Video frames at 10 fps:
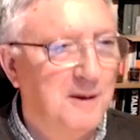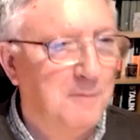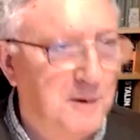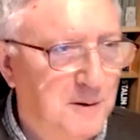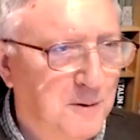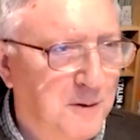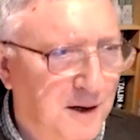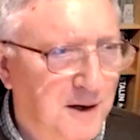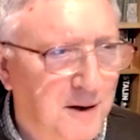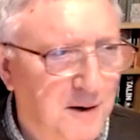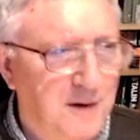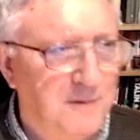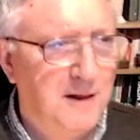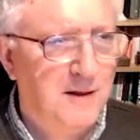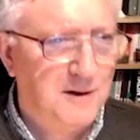mistletoe. They did a lot of
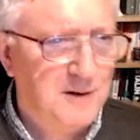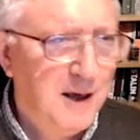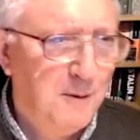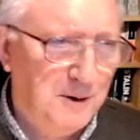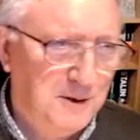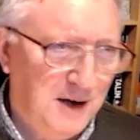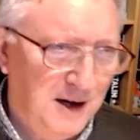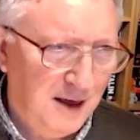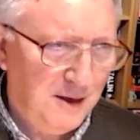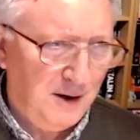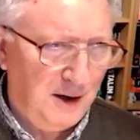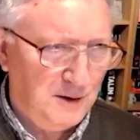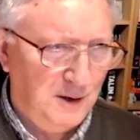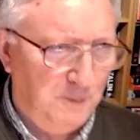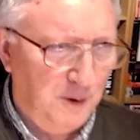other things, which is another
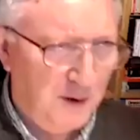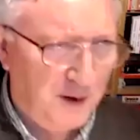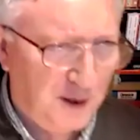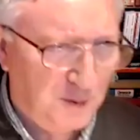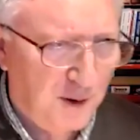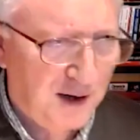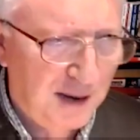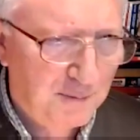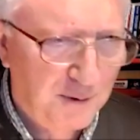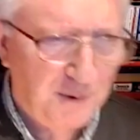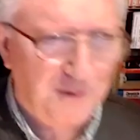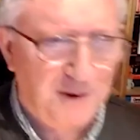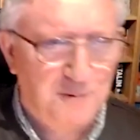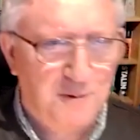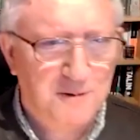reason the Puritans weren't happy with
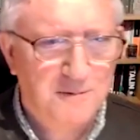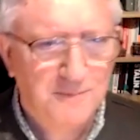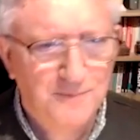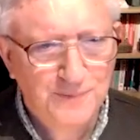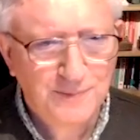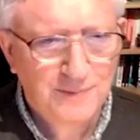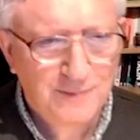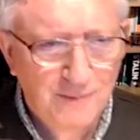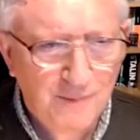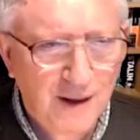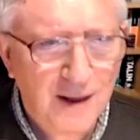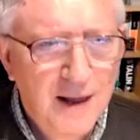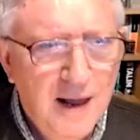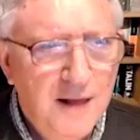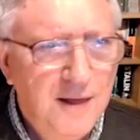Christmas.
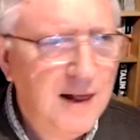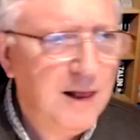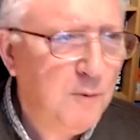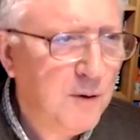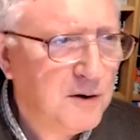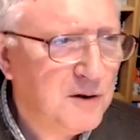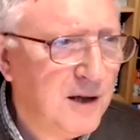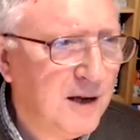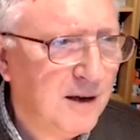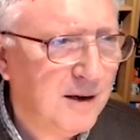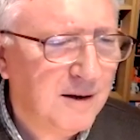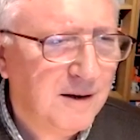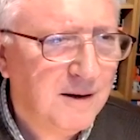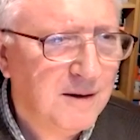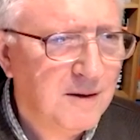then there was the uh,
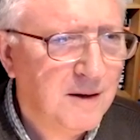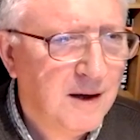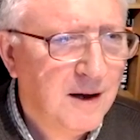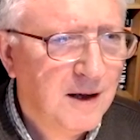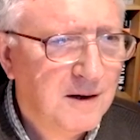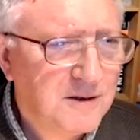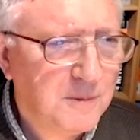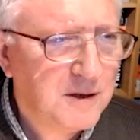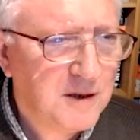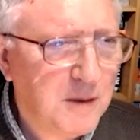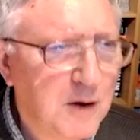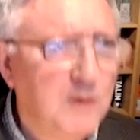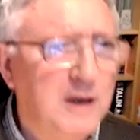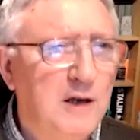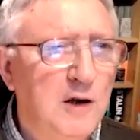something called
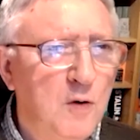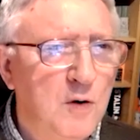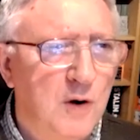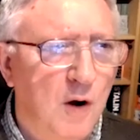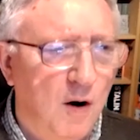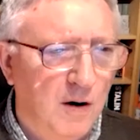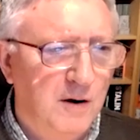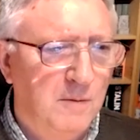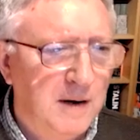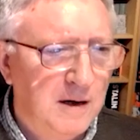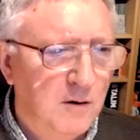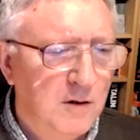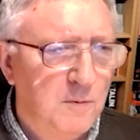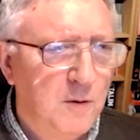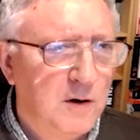the Yule log. You might know the
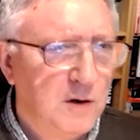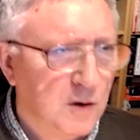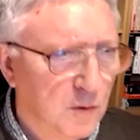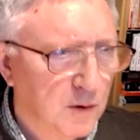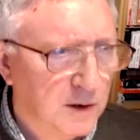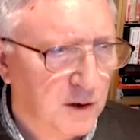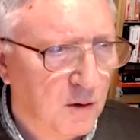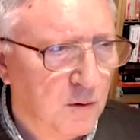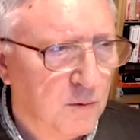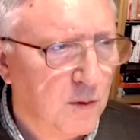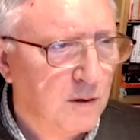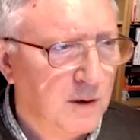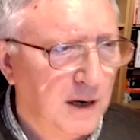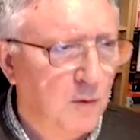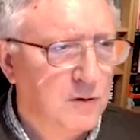word Yule is an old
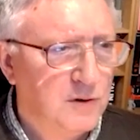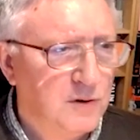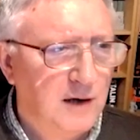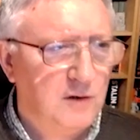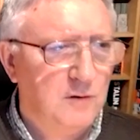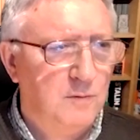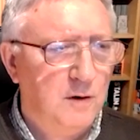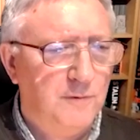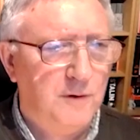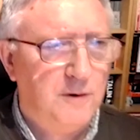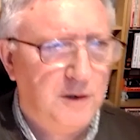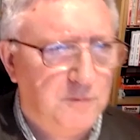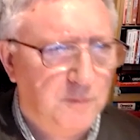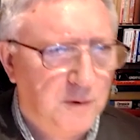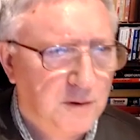word, old Saxon word for
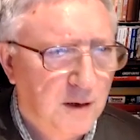Christmas.